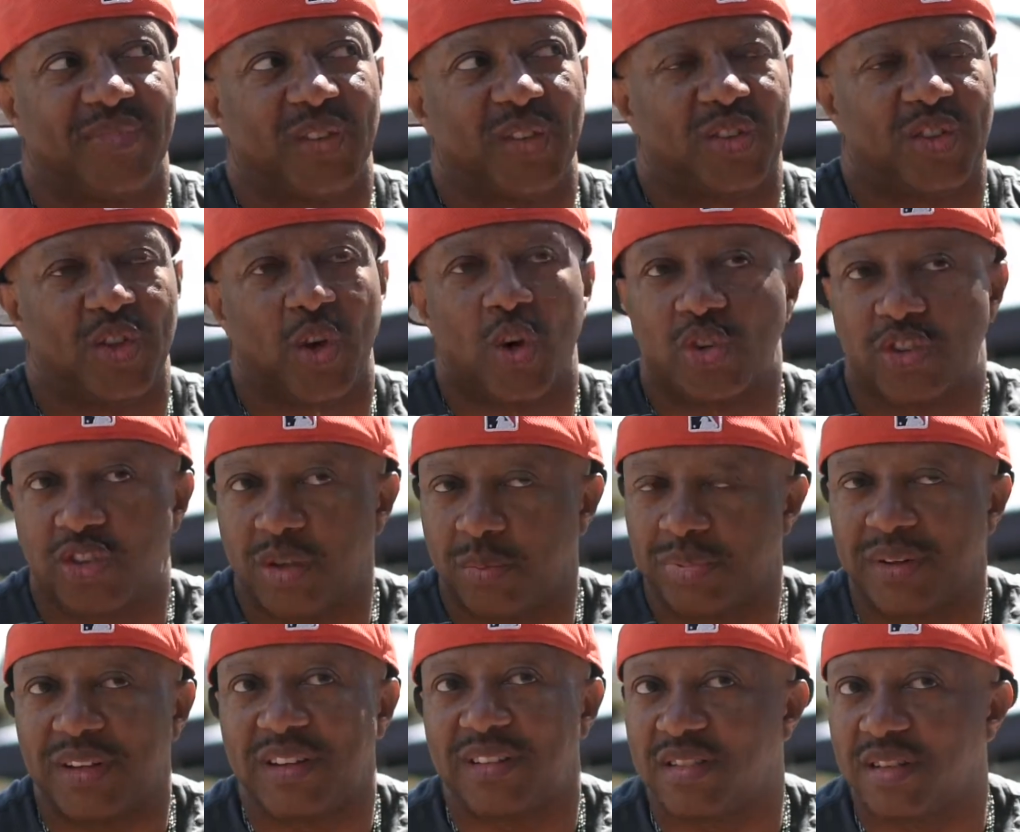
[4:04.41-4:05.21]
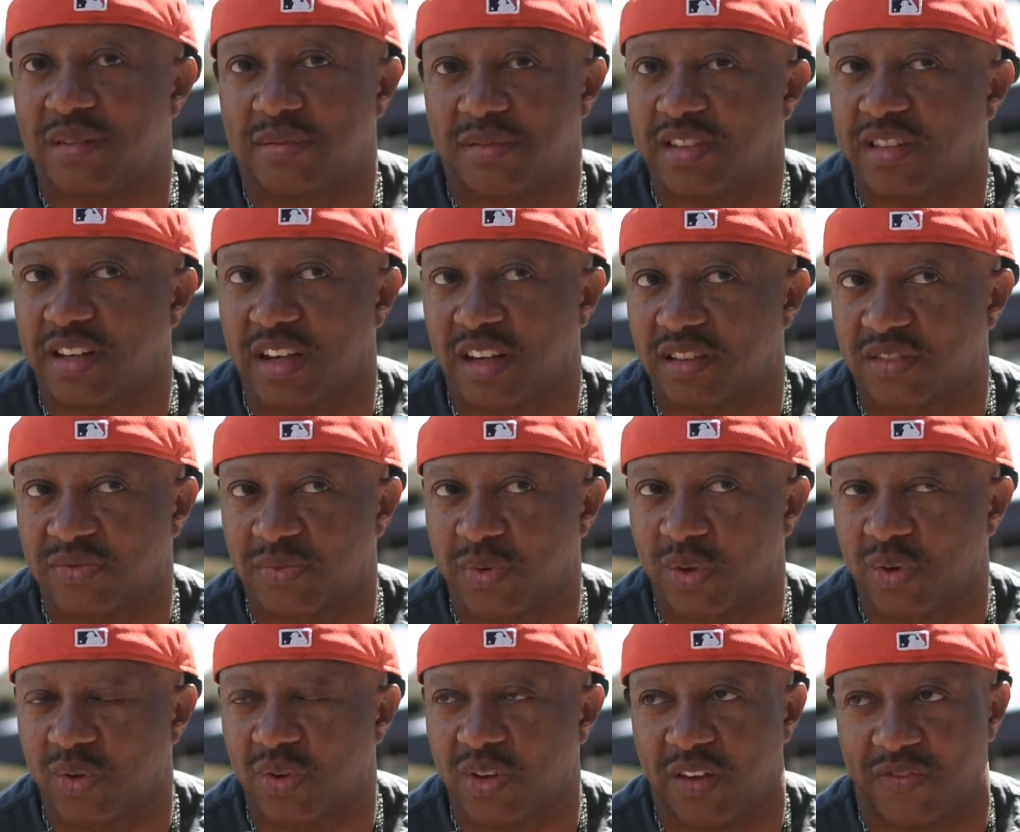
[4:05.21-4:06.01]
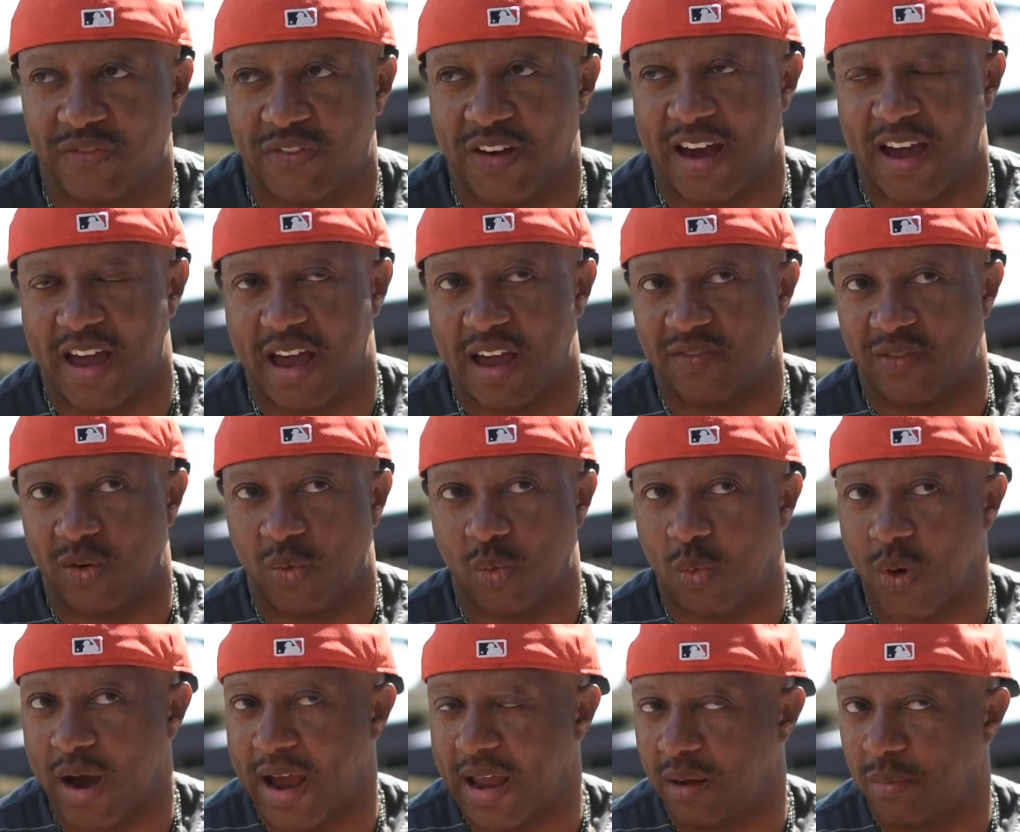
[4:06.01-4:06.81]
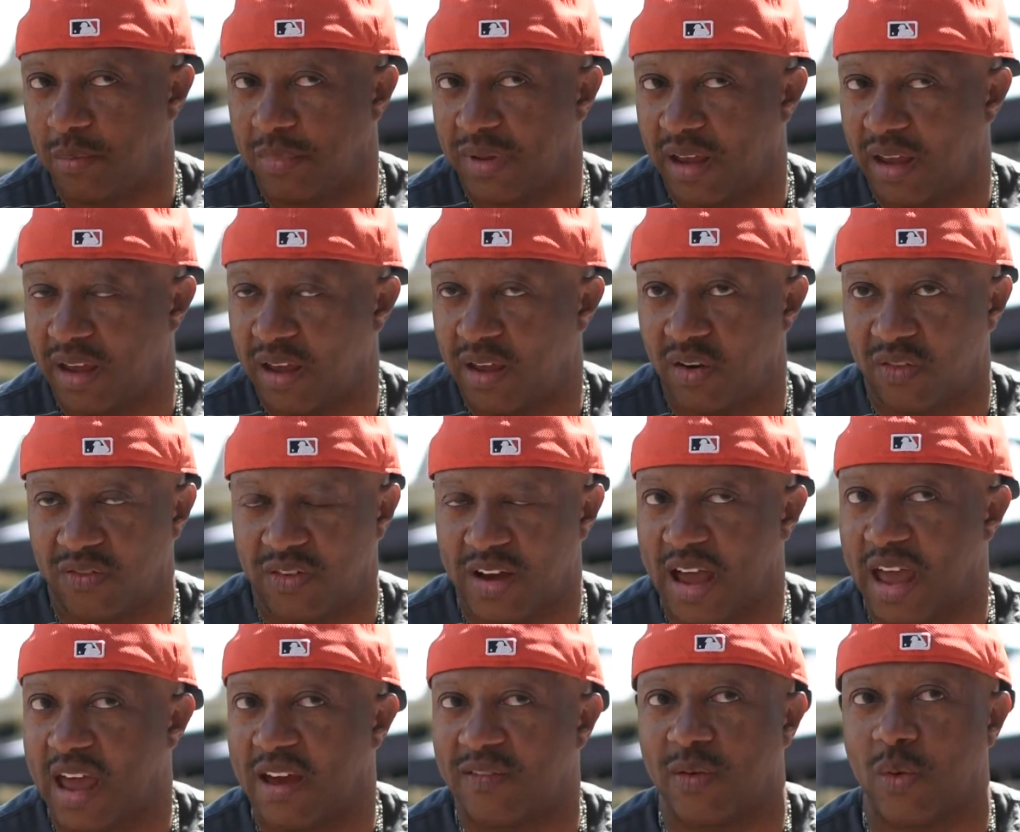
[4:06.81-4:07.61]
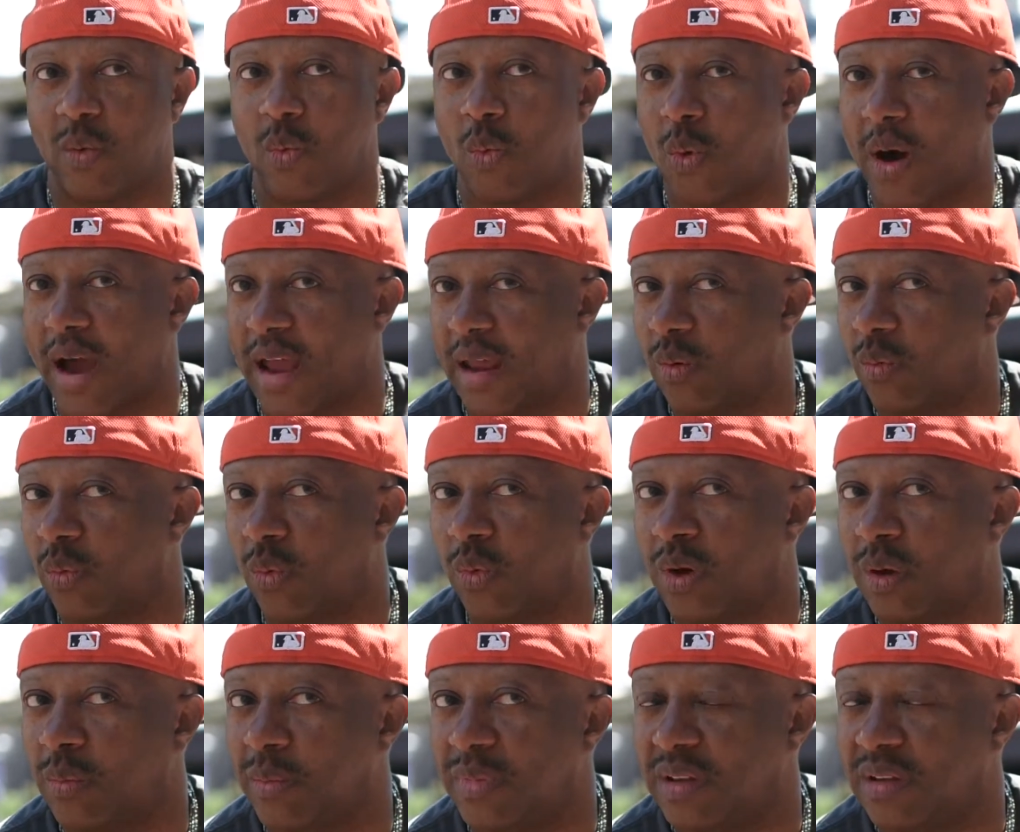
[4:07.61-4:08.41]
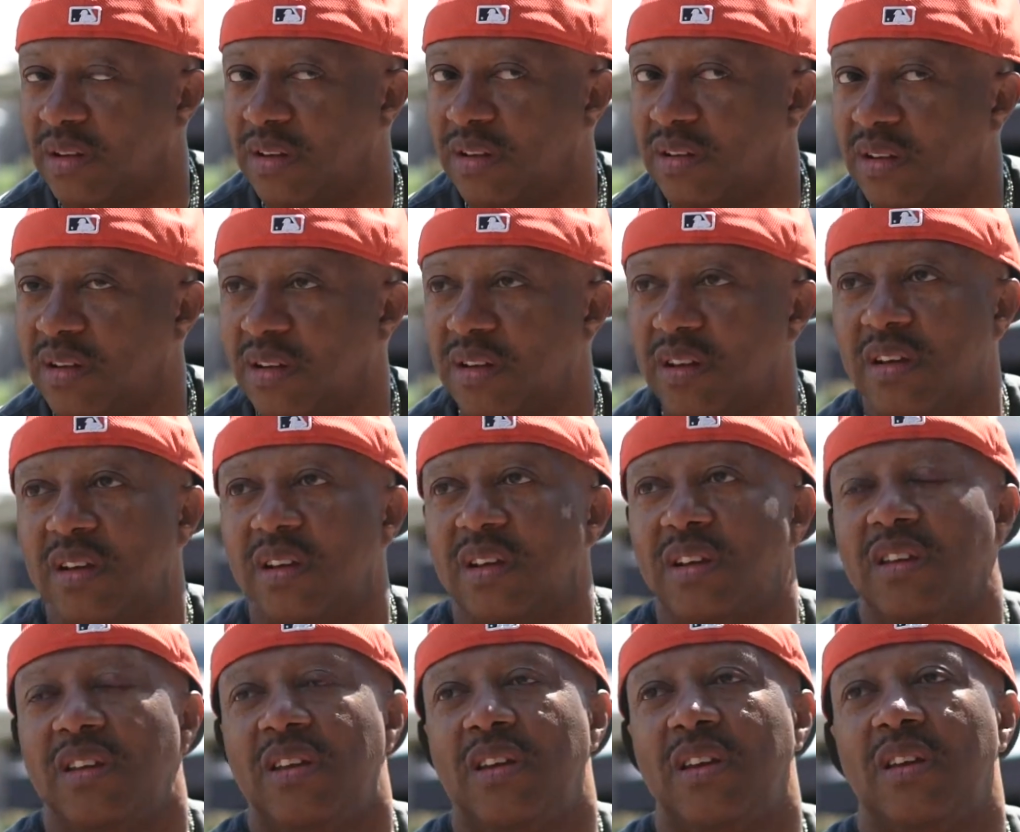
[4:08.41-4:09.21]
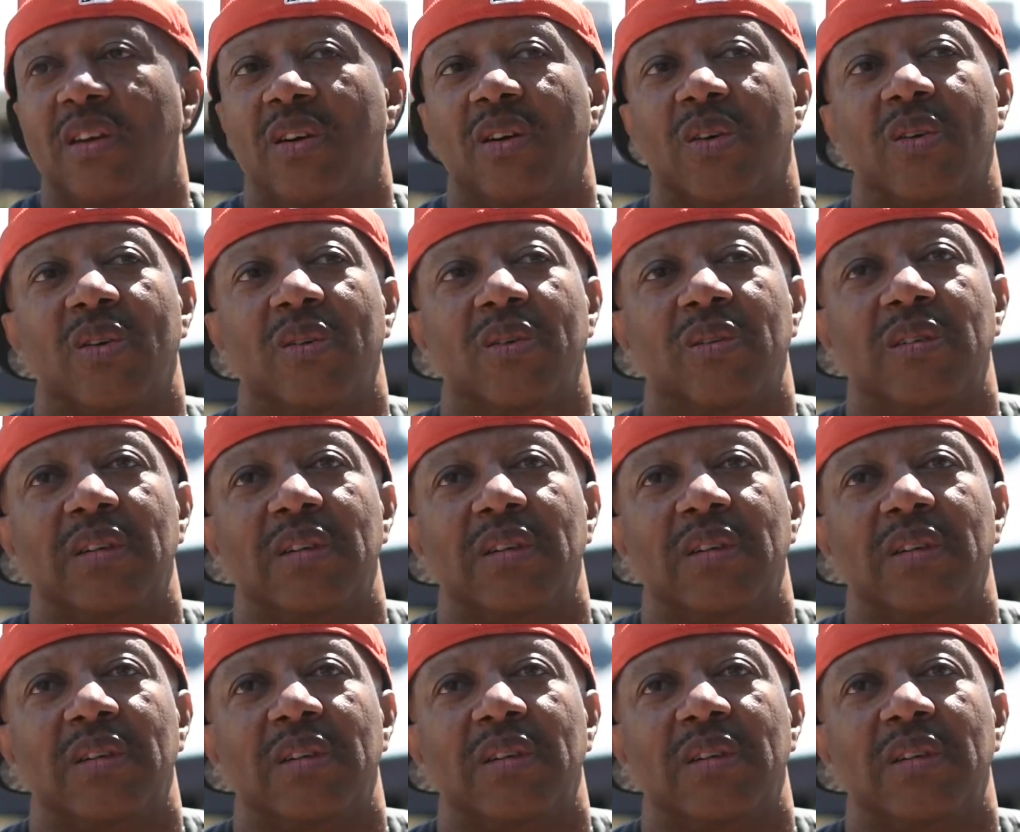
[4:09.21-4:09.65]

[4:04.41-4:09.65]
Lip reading: socially successful if I have a white man or if I have a white woman, you know.